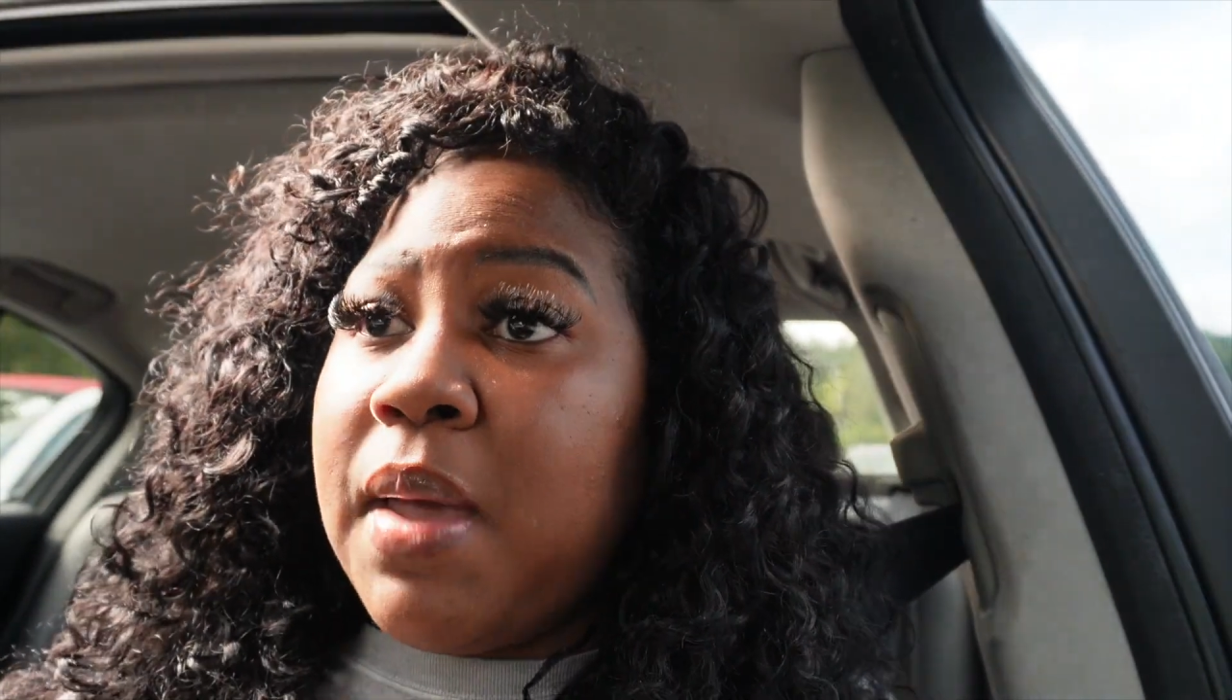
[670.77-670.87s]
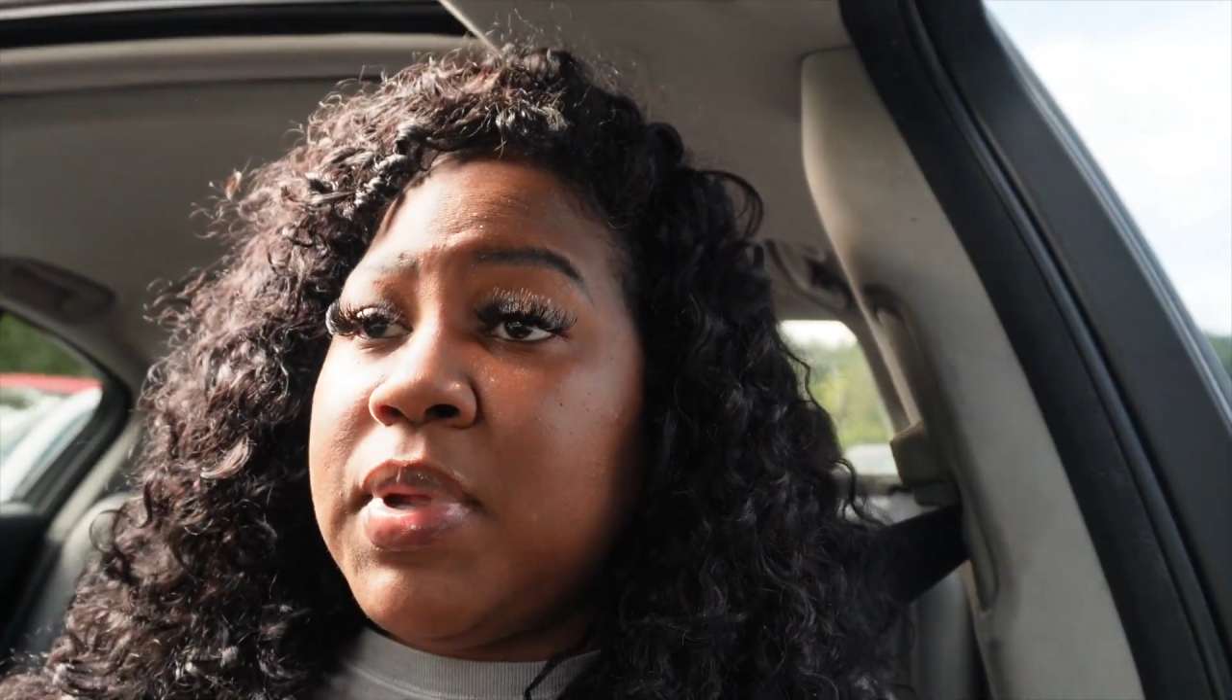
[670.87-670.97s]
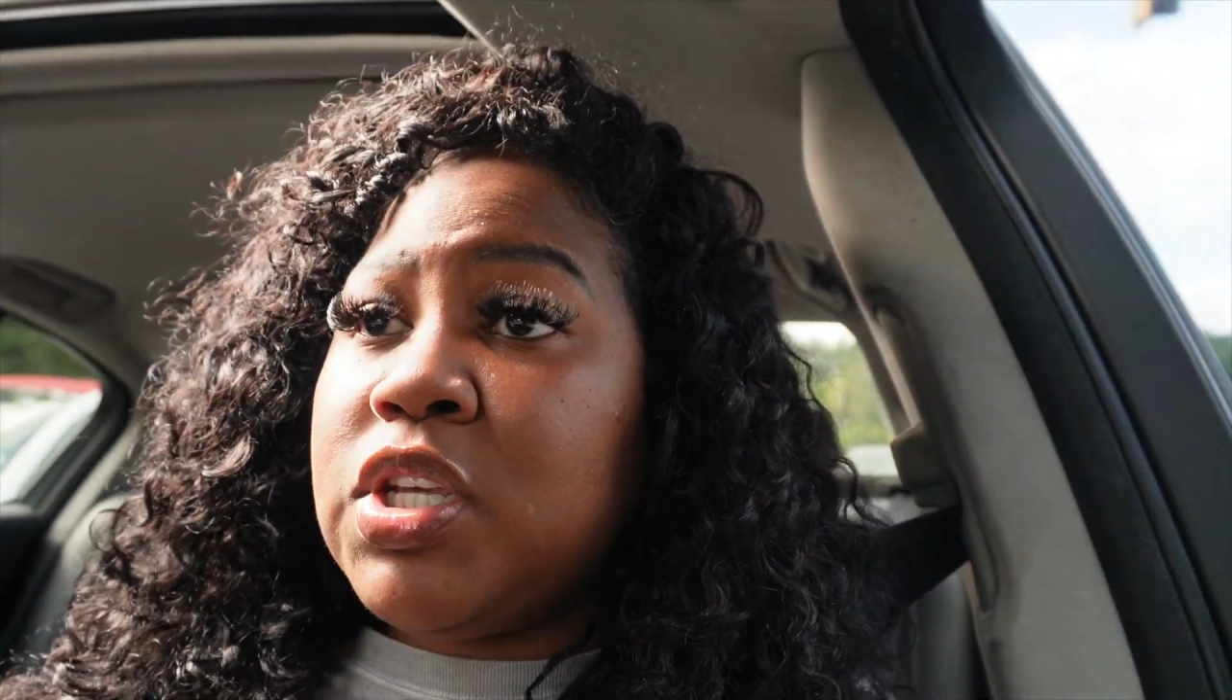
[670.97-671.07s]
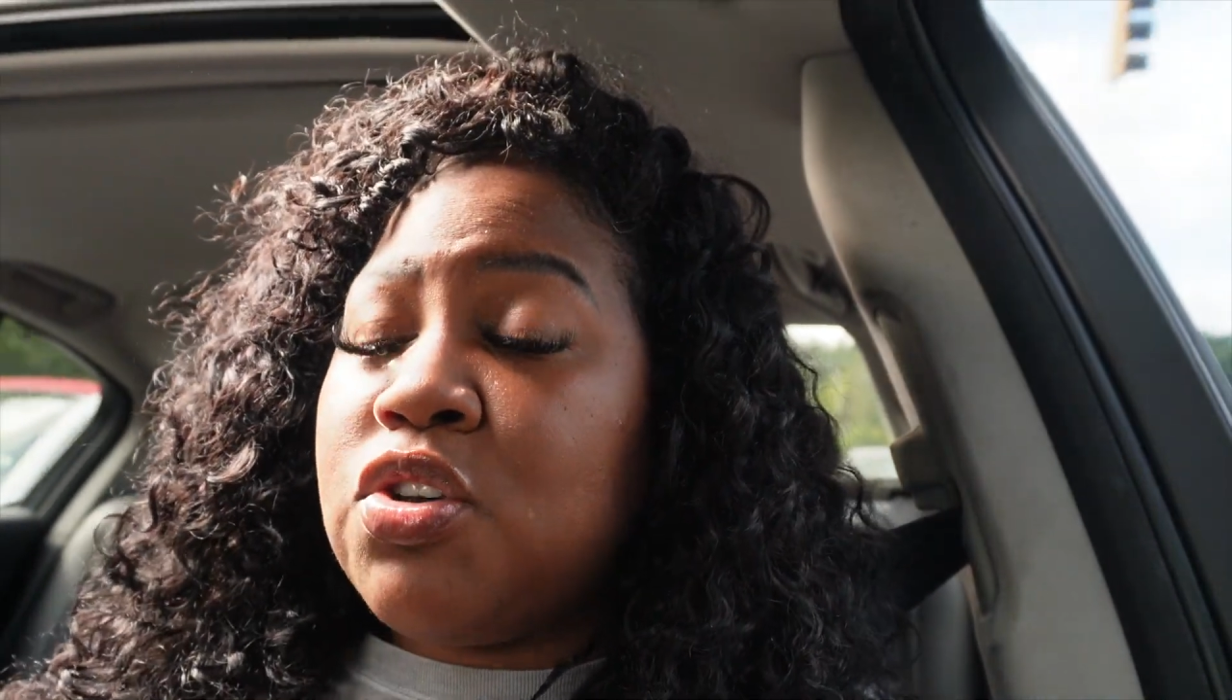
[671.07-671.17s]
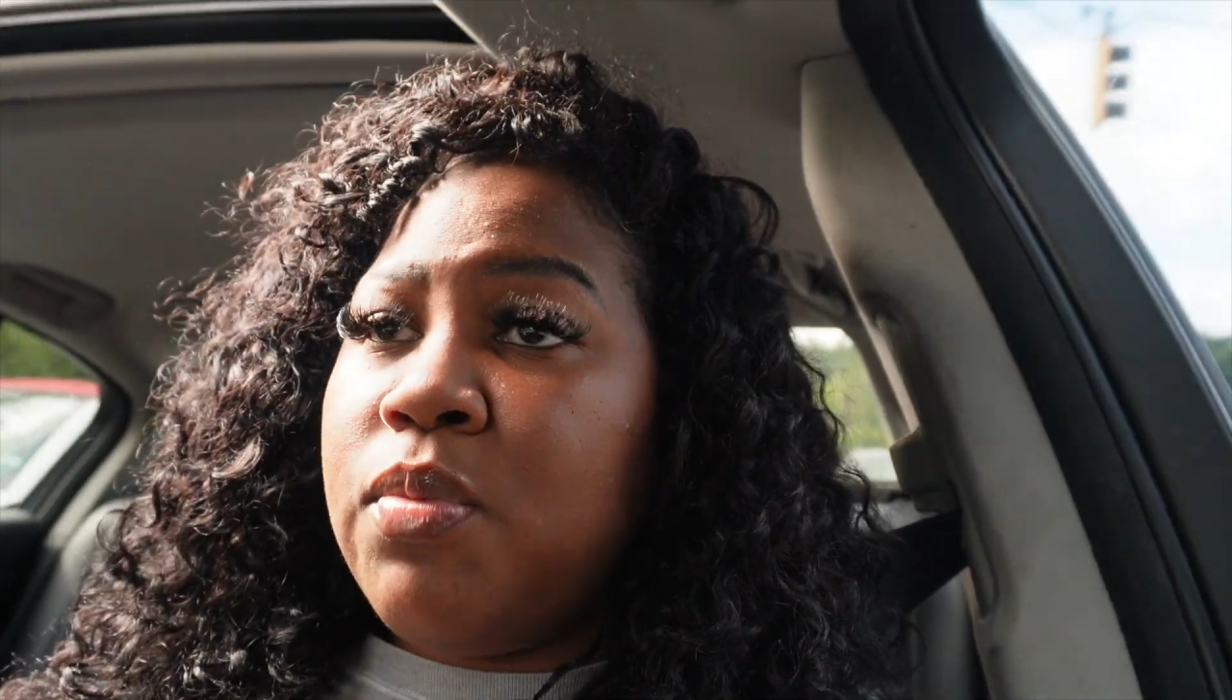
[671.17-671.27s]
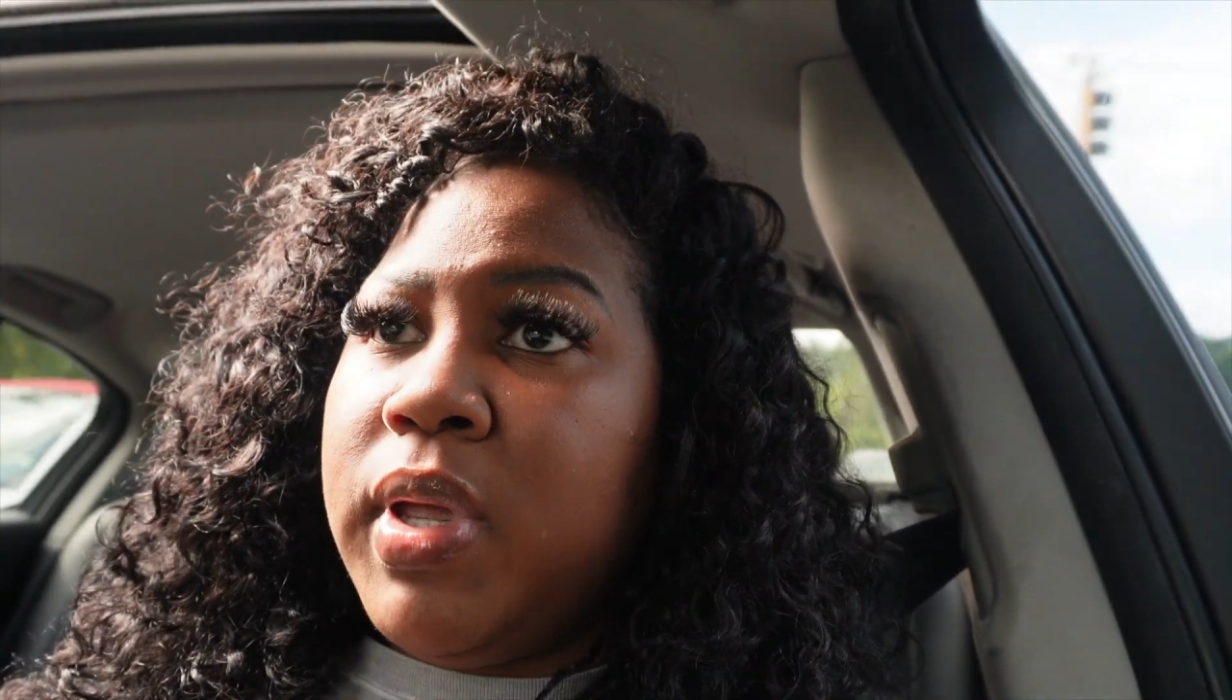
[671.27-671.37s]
But that's gonna